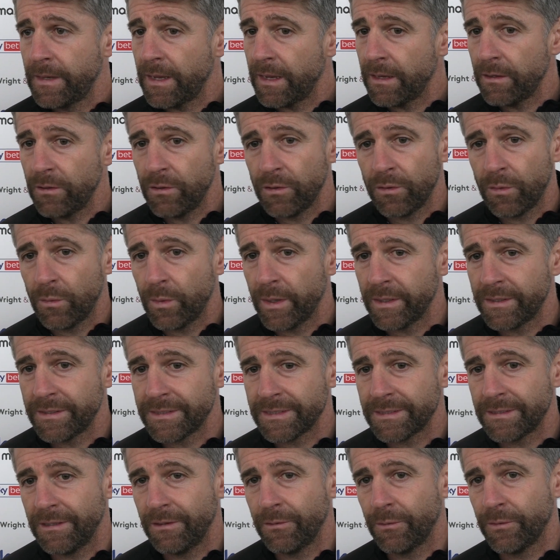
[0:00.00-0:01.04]
Yeah, you know,
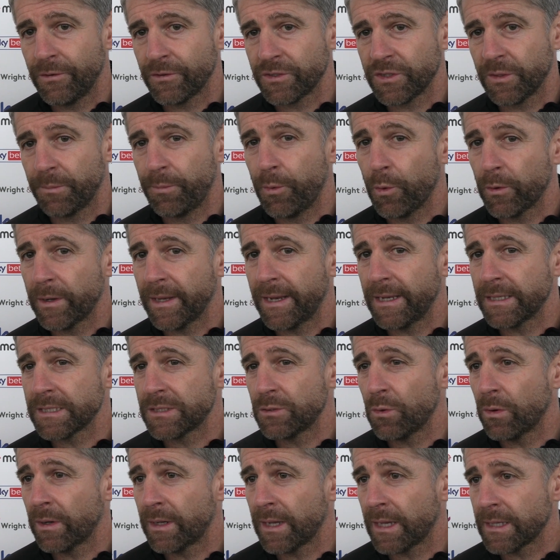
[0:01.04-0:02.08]
it's, you know, their support
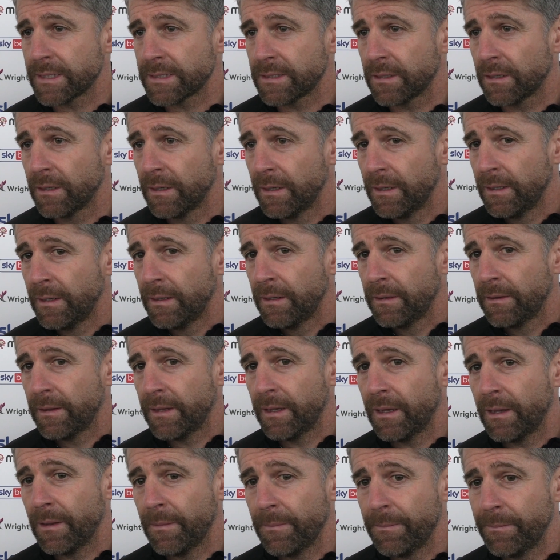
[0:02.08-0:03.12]
against Doncaster,
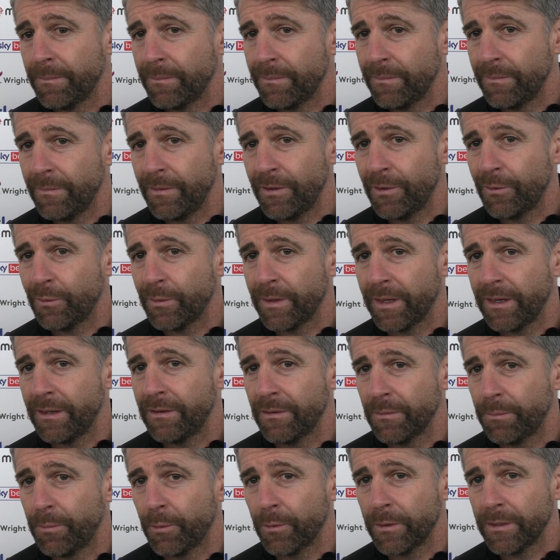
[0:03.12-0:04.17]
you know, they,
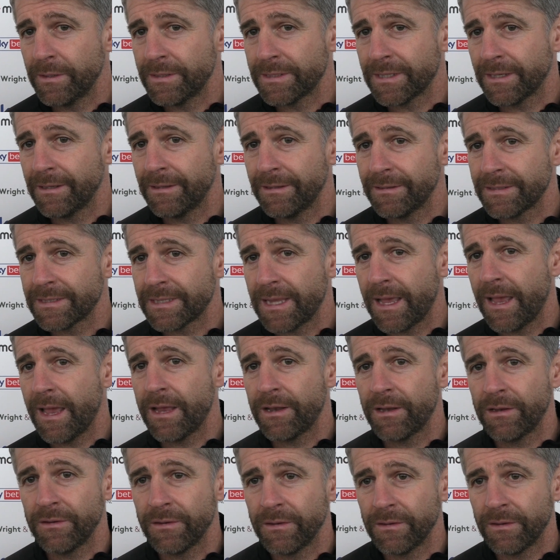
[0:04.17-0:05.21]
the boys that
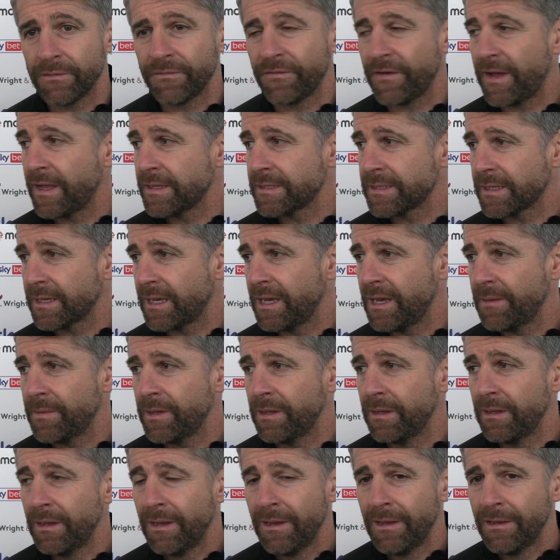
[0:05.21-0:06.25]
stayed and the fans that came
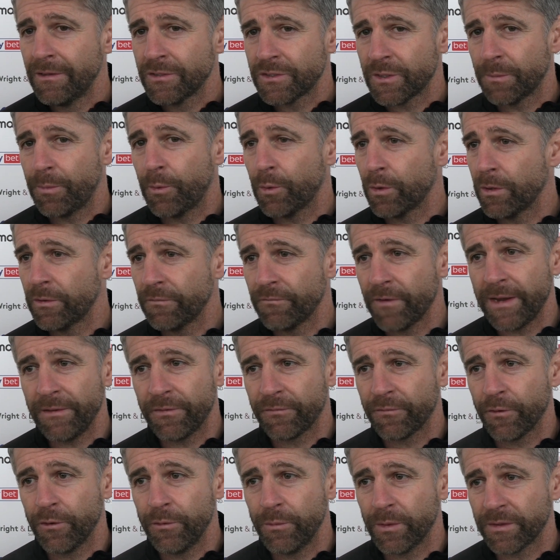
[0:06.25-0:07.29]
and supported right
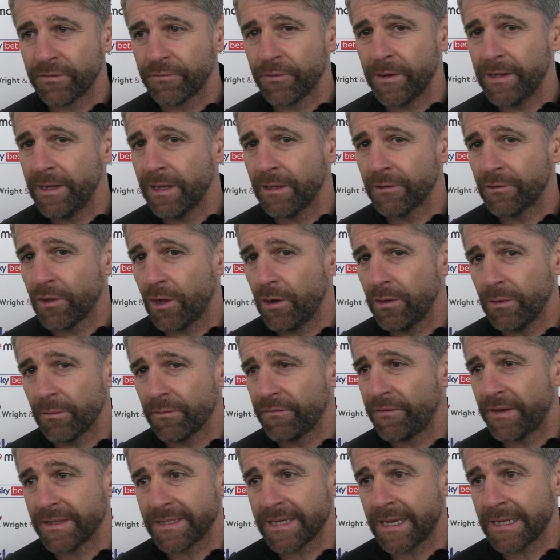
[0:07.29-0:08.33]
through with 3-0 down, they
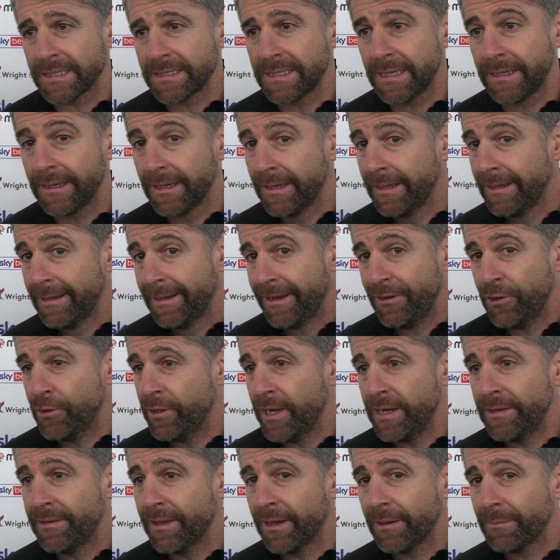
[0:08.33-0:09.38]
were fantastic. You
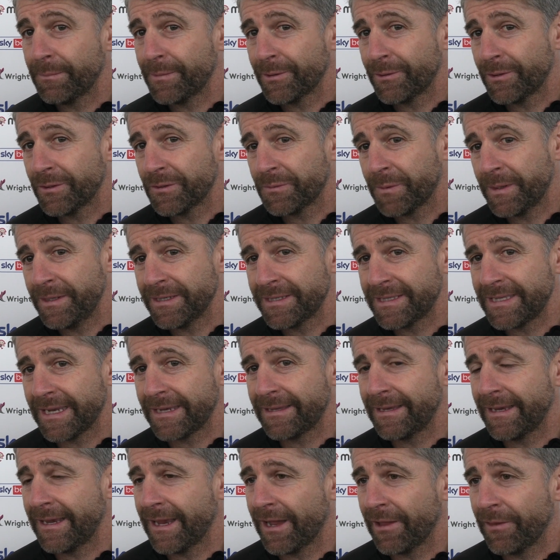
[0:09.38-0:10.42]
need that, because when you
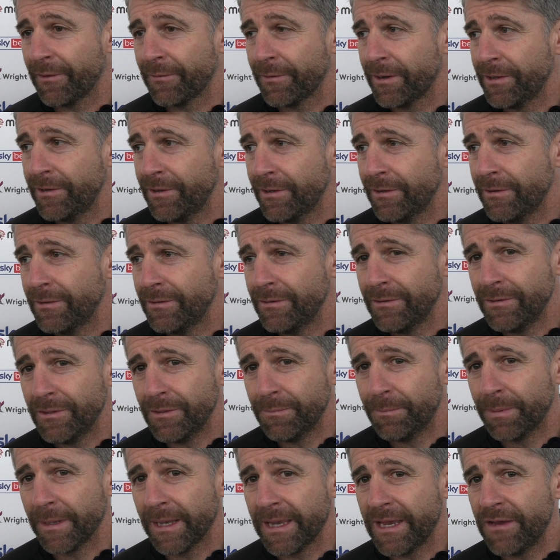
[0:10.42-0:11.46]
stick together and
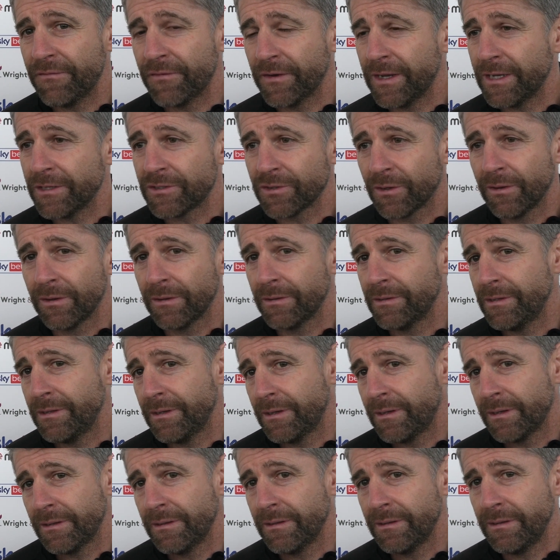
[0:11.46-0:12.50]
you believe in each other,
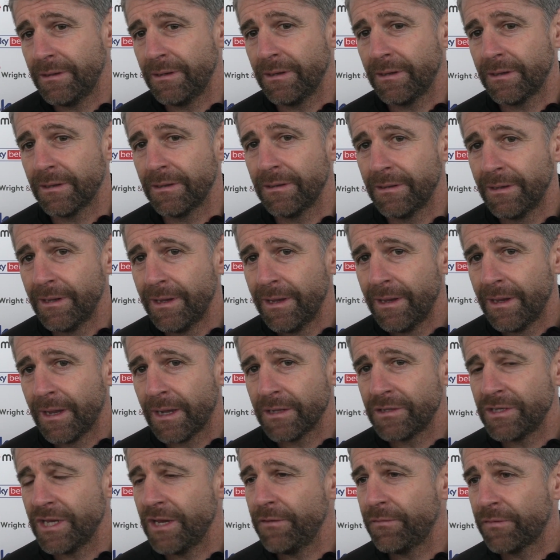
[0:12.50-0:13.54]
you can
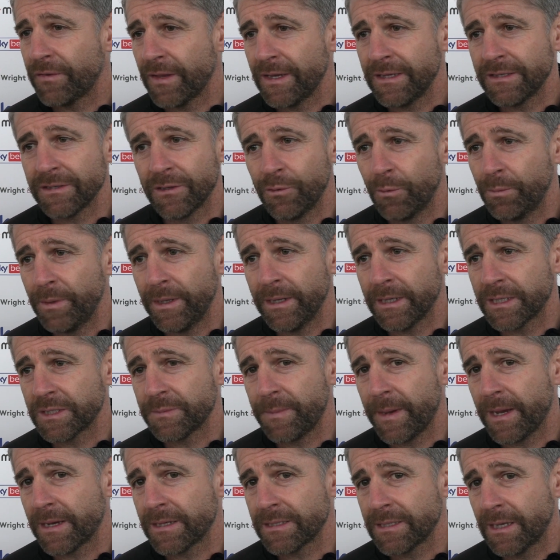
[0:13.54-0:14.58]
achieve things that nobody
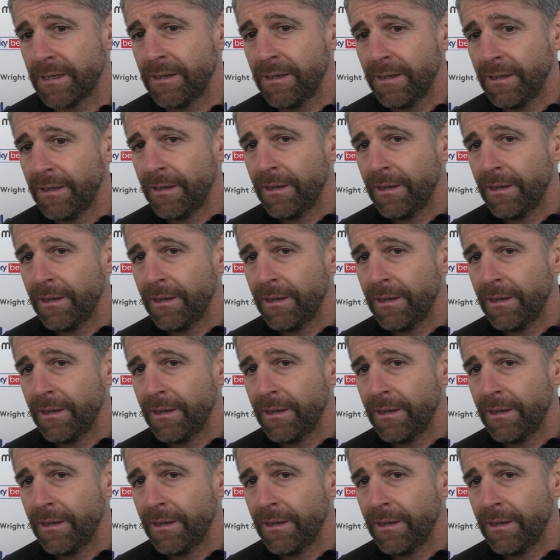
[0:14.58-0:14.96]
expects. And,